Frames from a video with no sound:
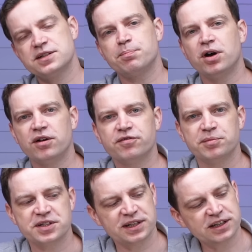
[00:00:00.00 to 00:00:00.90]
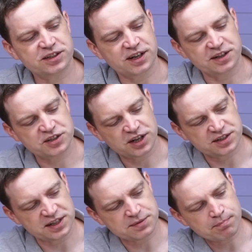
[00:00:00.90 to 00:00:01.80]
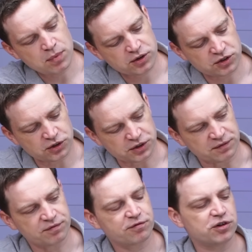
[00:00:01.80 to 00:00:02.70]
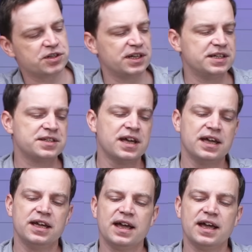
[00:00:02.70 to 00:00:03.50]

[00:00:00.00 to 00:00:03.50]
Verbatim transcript: apart from its little tiny size and its modern looking front, is it